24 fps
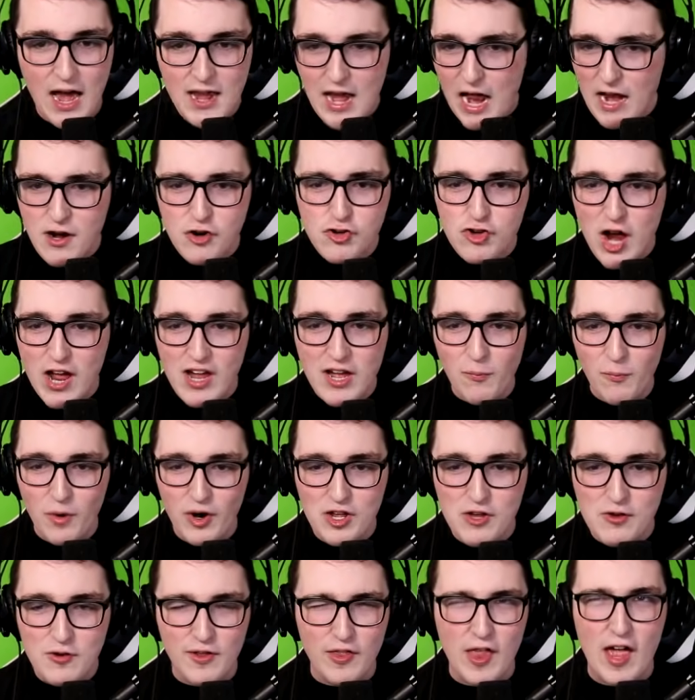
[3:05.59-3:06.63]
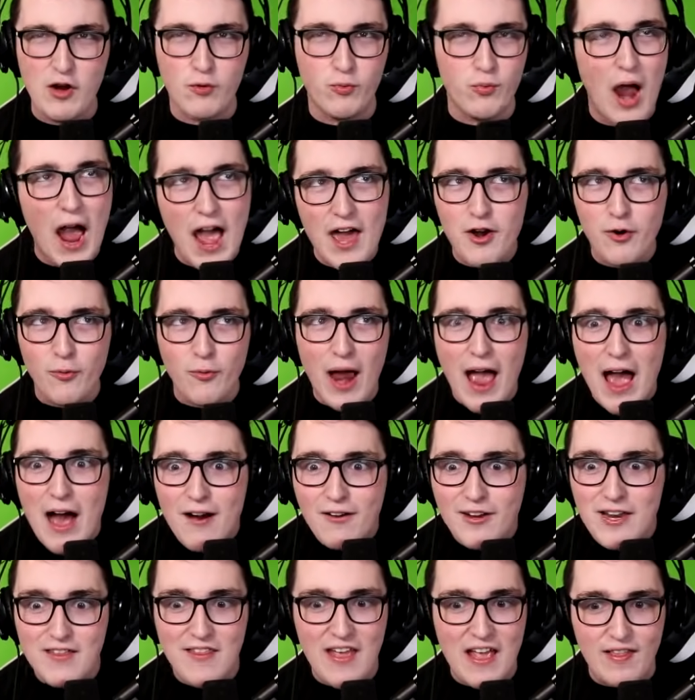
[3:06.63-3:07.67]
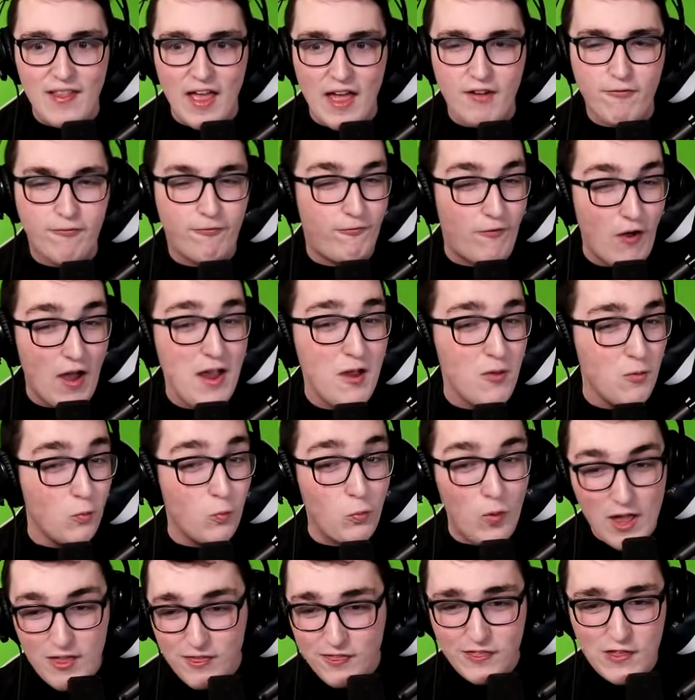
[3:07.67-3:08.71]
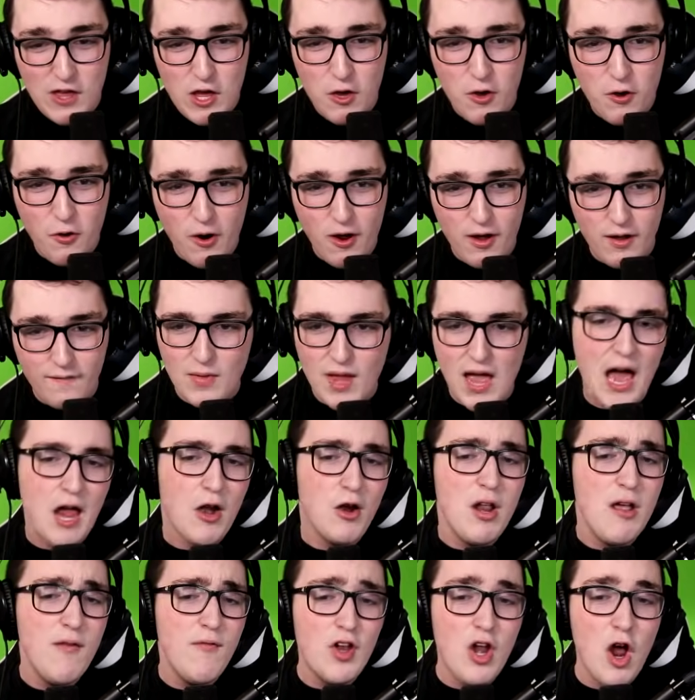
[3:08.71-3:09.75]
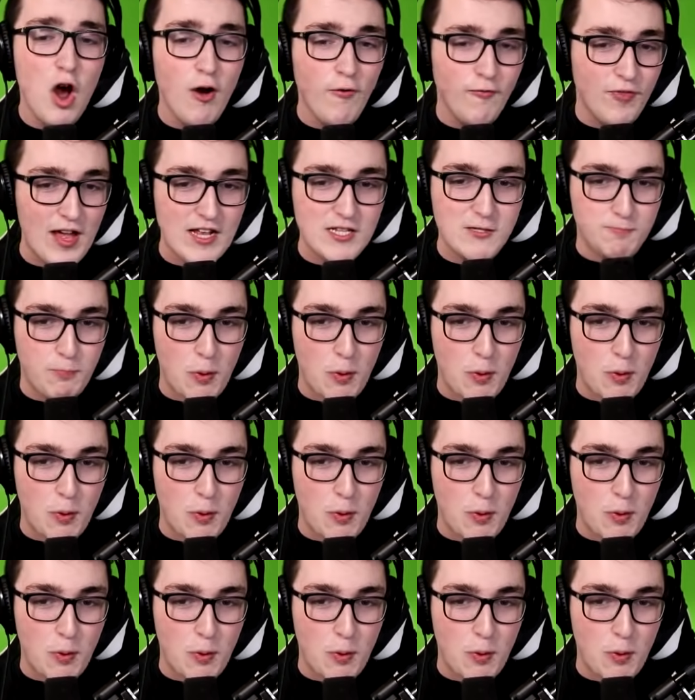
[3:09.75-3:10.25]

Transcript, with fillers: An Ender Dragon where you could like ride around and they like fight with you? I don't even know if that's